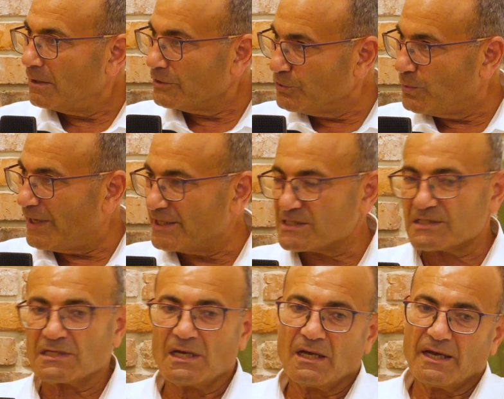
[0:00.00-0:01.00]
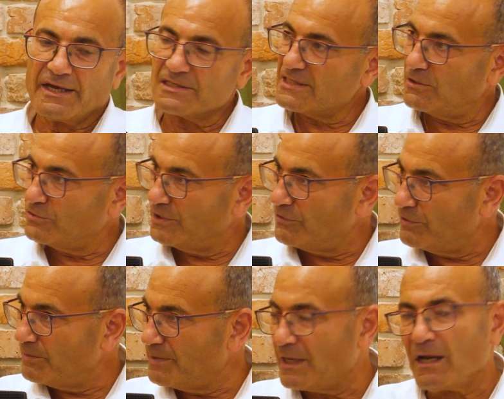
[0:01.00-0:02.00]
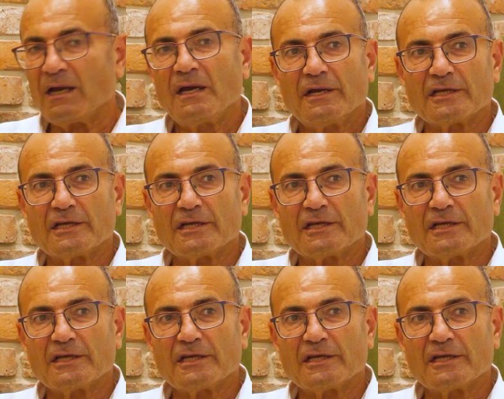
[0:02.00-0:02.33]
US, and Saudi Arabia.